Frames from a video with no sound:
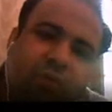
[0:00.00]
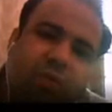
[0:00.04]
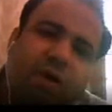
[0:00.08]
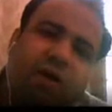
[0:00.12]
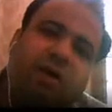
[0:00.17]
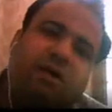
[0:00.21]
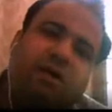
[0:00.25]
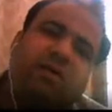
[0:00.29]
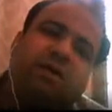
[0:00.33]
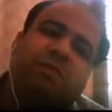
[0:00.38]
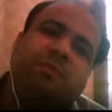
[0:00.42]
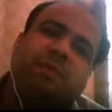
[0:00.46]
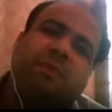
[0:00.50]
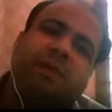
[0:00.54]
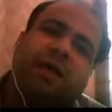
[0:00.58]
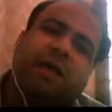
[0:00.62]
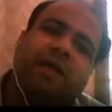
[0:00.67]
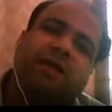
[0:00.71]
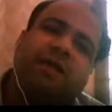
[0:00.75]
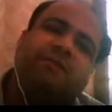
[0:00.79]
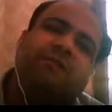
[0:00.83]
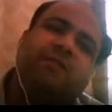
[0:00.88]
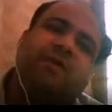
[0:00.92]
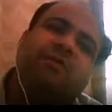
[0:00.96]
are
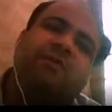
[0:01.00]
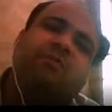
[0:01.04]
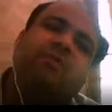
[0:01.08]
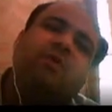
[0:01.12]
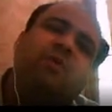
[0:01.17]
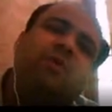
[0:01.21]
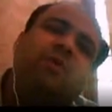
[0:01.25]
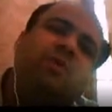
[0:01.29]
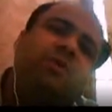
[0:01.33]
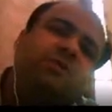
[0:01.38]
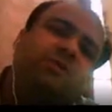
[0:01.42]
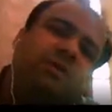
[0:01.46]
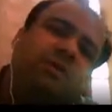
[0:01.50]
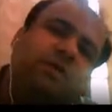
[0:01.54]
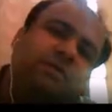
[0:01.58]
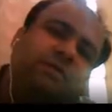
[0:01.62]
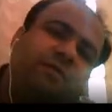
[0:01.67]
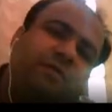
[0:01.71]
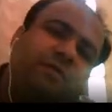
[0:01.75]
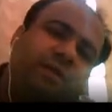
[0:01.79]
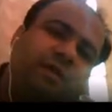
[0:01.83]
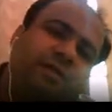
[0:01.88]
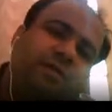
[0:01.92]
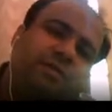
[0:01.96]
applying one more
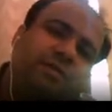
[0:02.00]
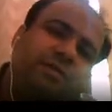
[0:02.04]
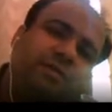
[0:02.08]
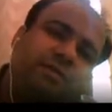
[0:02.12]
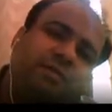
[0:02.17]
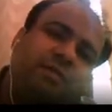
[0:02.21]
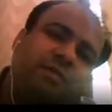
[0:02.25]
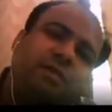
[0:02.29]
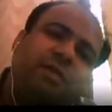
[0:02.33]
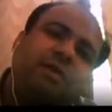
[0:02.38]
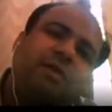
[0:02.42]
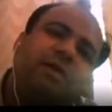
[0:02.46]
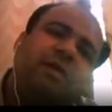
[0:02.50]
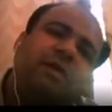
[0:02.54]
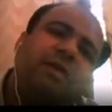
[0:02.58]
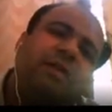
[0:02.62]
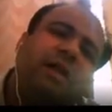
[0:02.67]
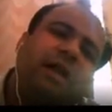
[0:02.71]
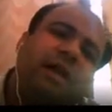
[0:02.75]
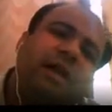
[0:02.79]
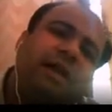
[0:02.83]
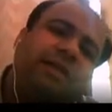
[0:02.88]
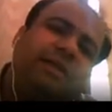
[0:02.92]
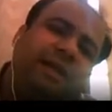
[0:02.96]
surface
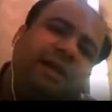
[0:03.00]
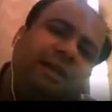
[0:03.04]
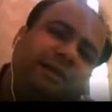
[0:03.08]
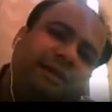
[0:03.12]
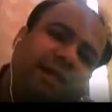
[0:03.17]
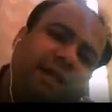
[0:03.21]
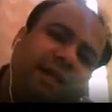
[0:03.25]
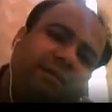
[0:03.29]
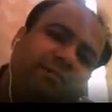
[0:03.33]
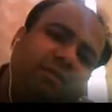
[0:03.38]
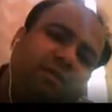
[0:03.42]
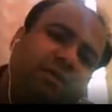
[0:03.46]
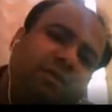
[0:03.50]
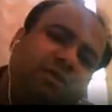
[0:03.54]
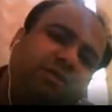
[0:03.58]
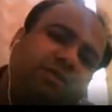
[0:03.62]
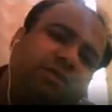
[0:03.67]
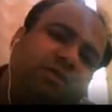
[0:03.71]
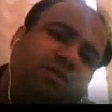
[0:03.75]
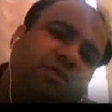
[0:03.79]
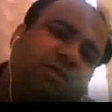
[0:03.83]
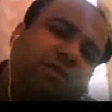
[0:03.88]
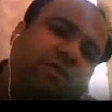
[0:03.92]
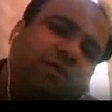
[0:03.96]
at that time
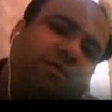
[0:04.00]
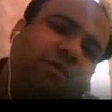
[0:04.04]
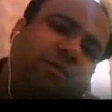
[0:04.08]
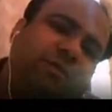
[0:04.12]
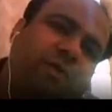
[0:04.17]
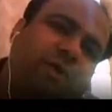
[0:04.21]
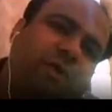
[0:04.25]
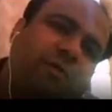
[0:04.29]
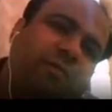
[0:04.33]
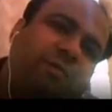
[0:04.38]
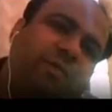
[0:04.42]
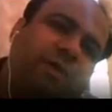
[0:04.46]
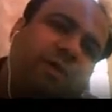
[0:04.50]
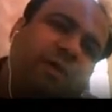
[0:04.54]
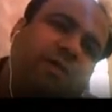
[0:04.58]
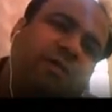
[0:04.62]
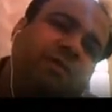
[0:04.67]
also, if proper